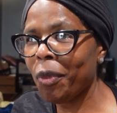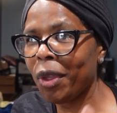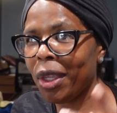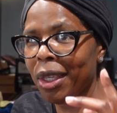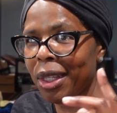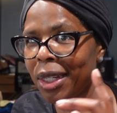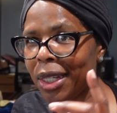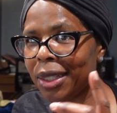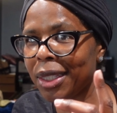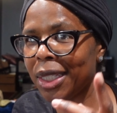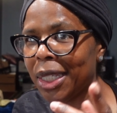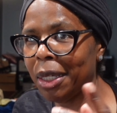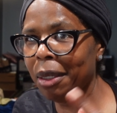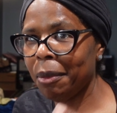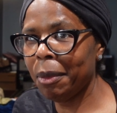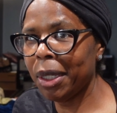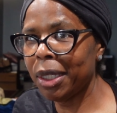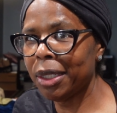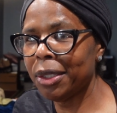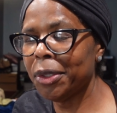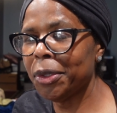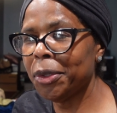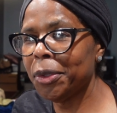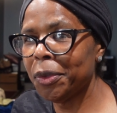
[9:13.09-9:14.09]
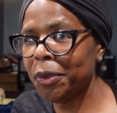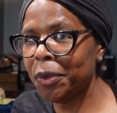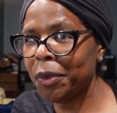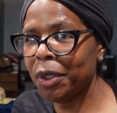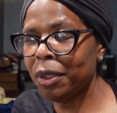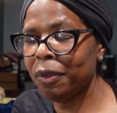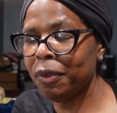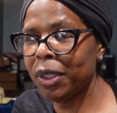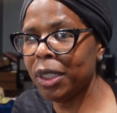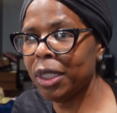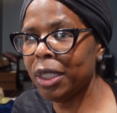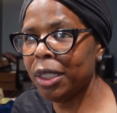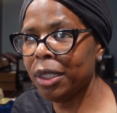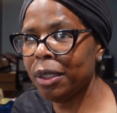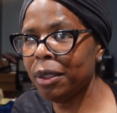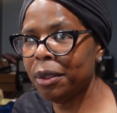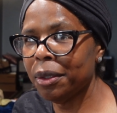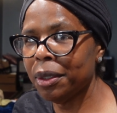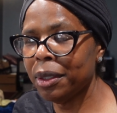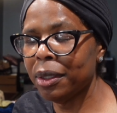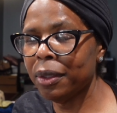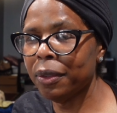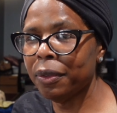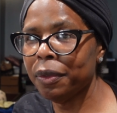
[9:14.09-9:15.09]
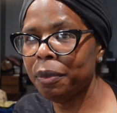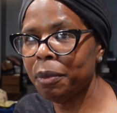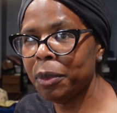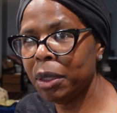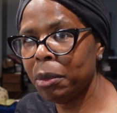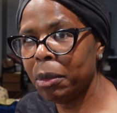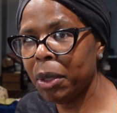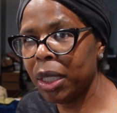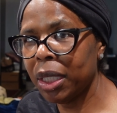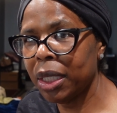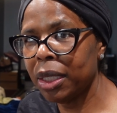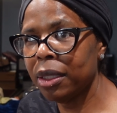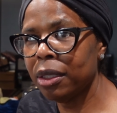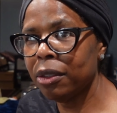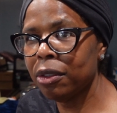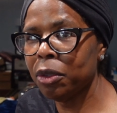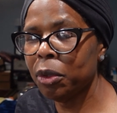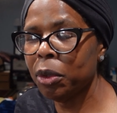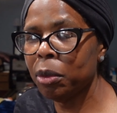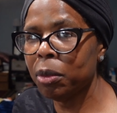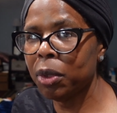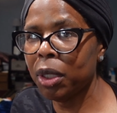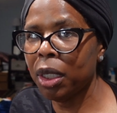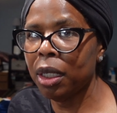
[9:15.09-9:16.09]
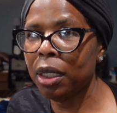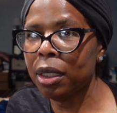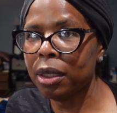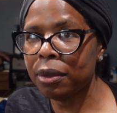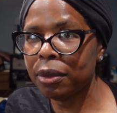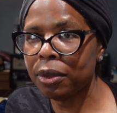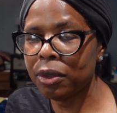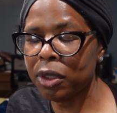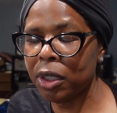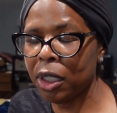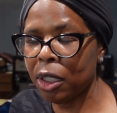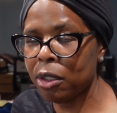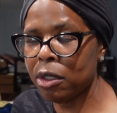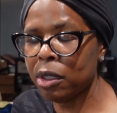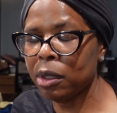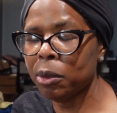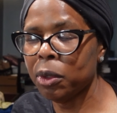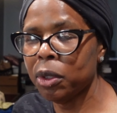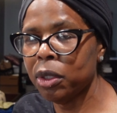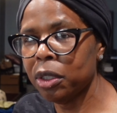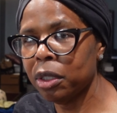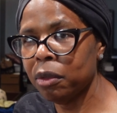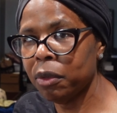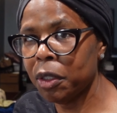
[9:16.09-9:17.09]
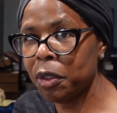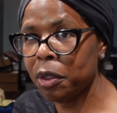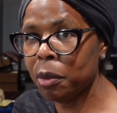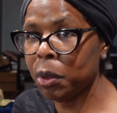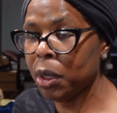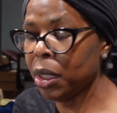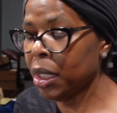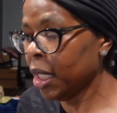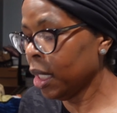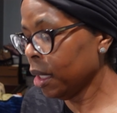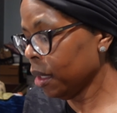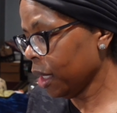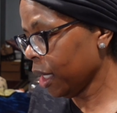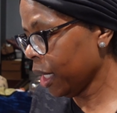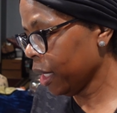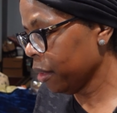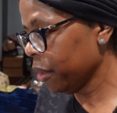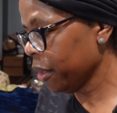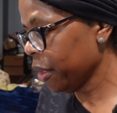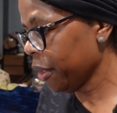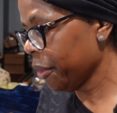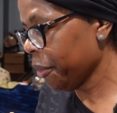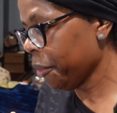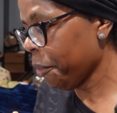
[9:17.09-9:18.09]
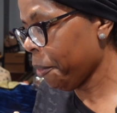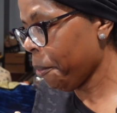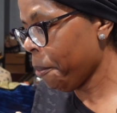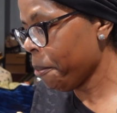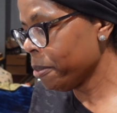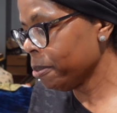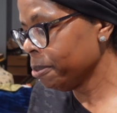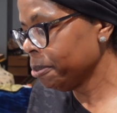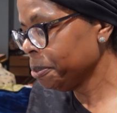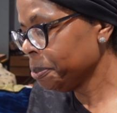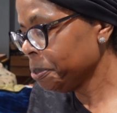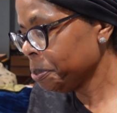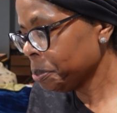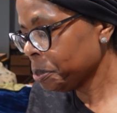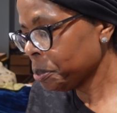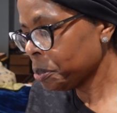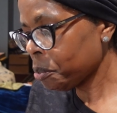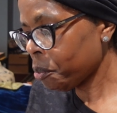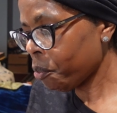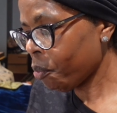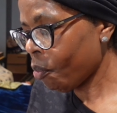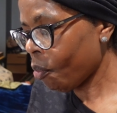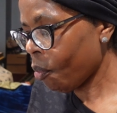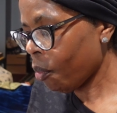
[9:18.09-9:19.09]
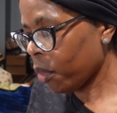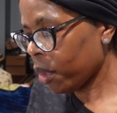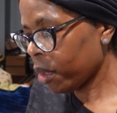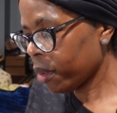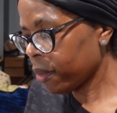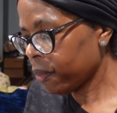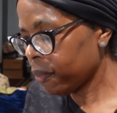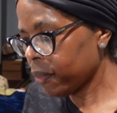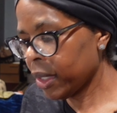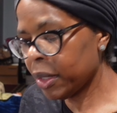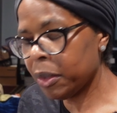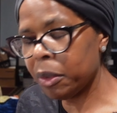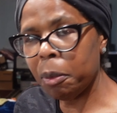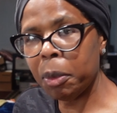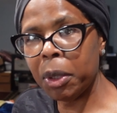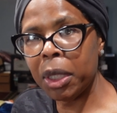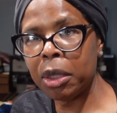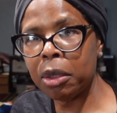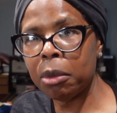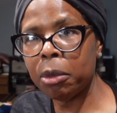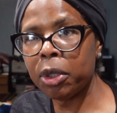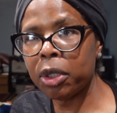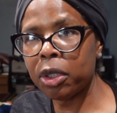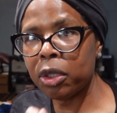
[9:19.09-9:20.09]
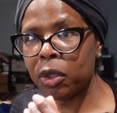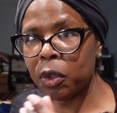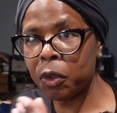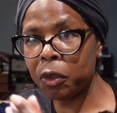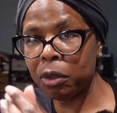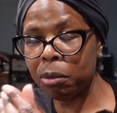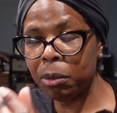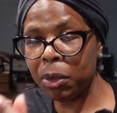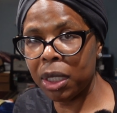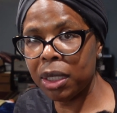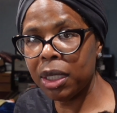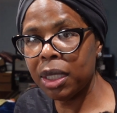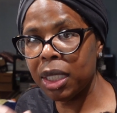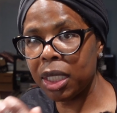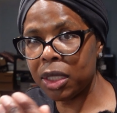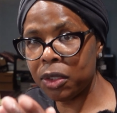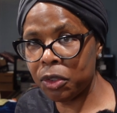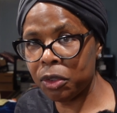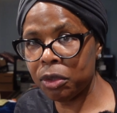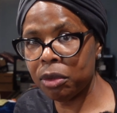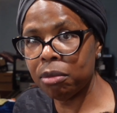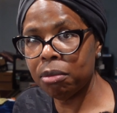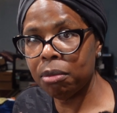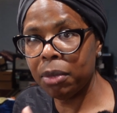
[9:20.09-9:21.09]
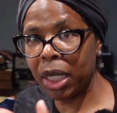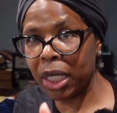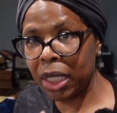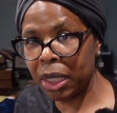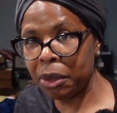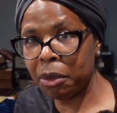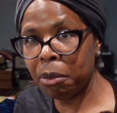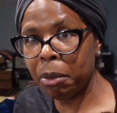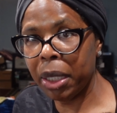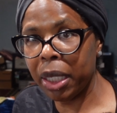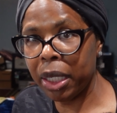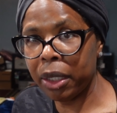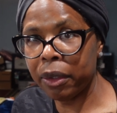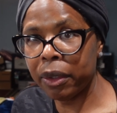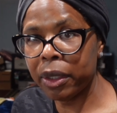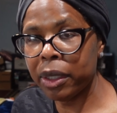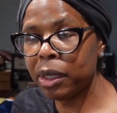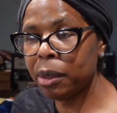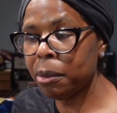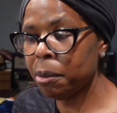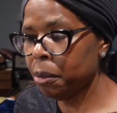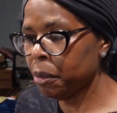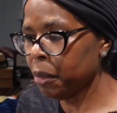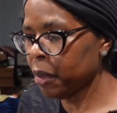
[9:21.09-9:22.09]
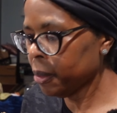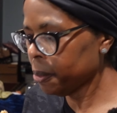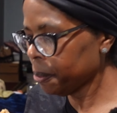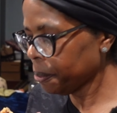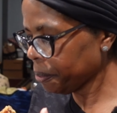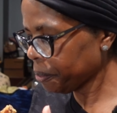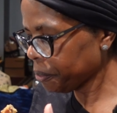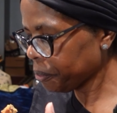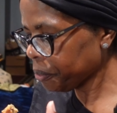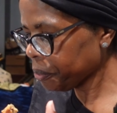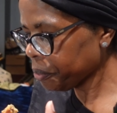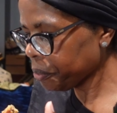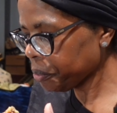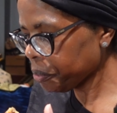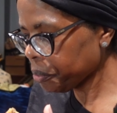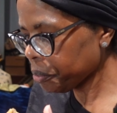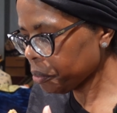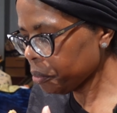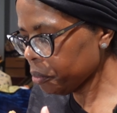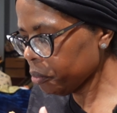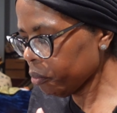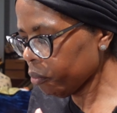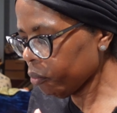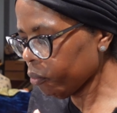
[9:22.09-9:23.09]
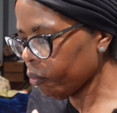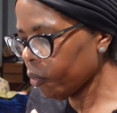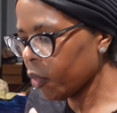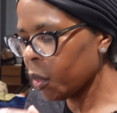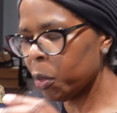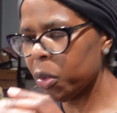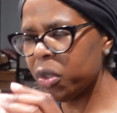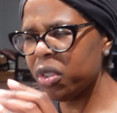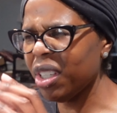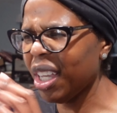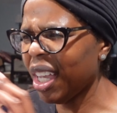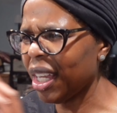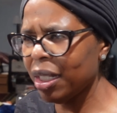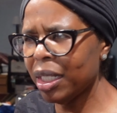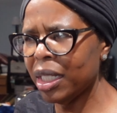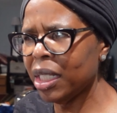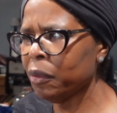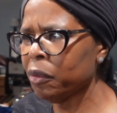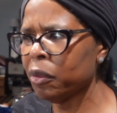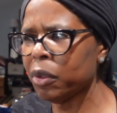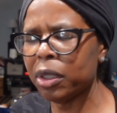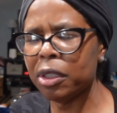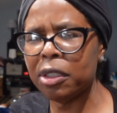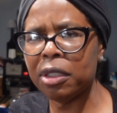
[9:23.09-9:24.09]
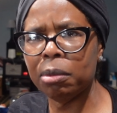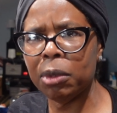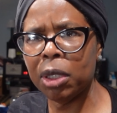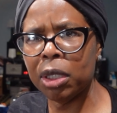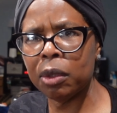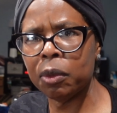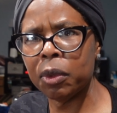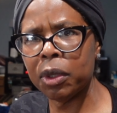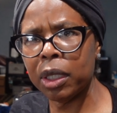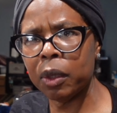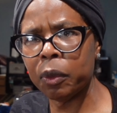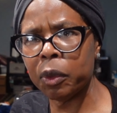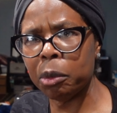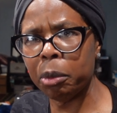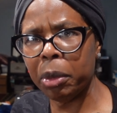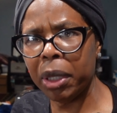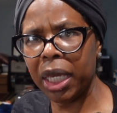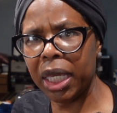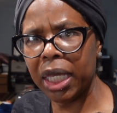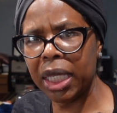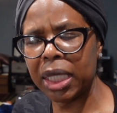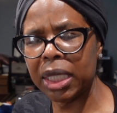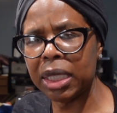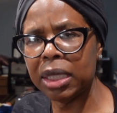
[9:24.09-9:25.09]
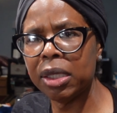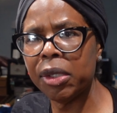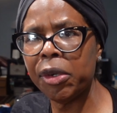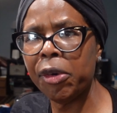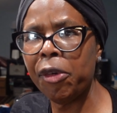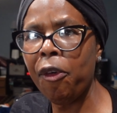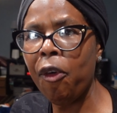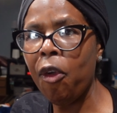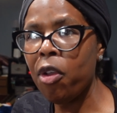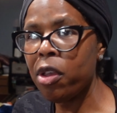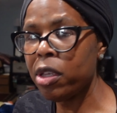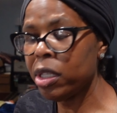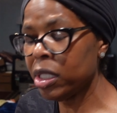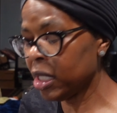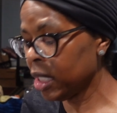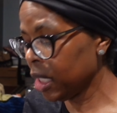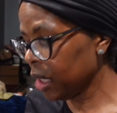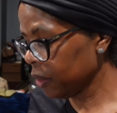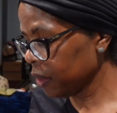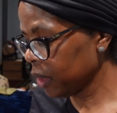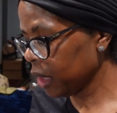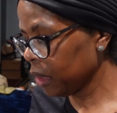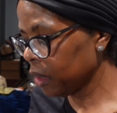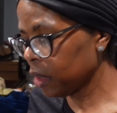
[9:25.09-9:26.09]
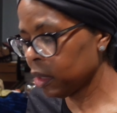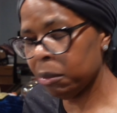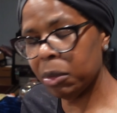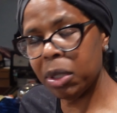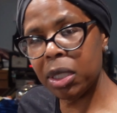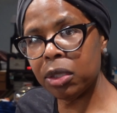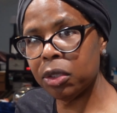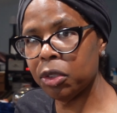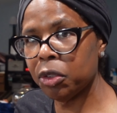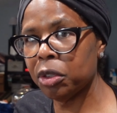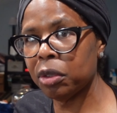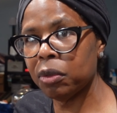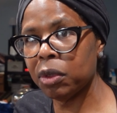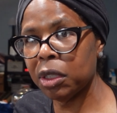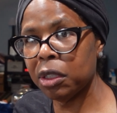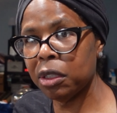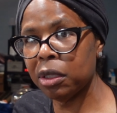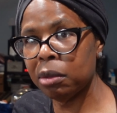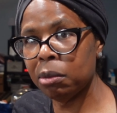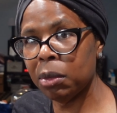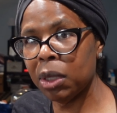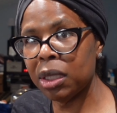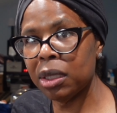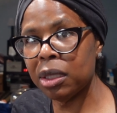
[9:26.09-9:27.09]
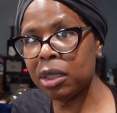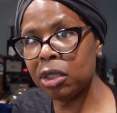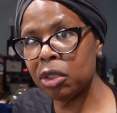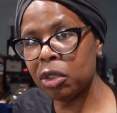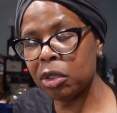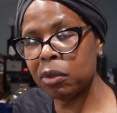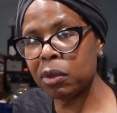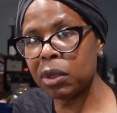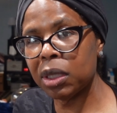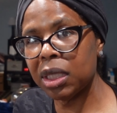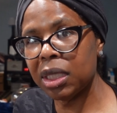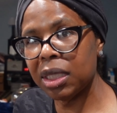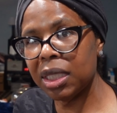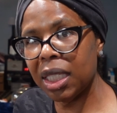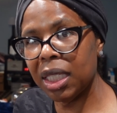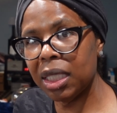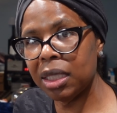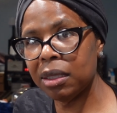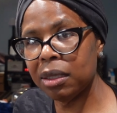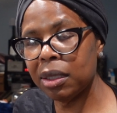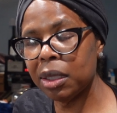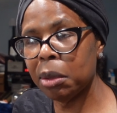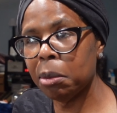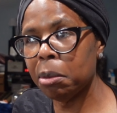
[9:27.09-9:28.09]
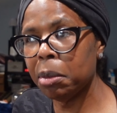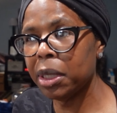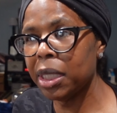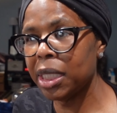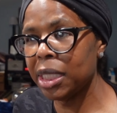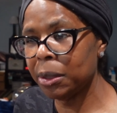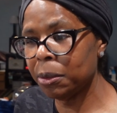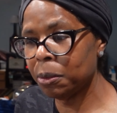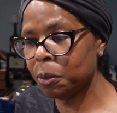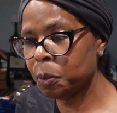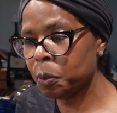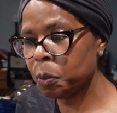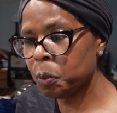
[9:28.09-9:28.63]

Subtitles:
And I think I might do a video of me making the Snoop Dogg chocolate chip cookie recipe now that I know that the peanut butter, you'll smell it as you're making the batter up. But I didn't even really smell it when they were baking. And now that they come out, you don't really smell it. You don't really taste it, but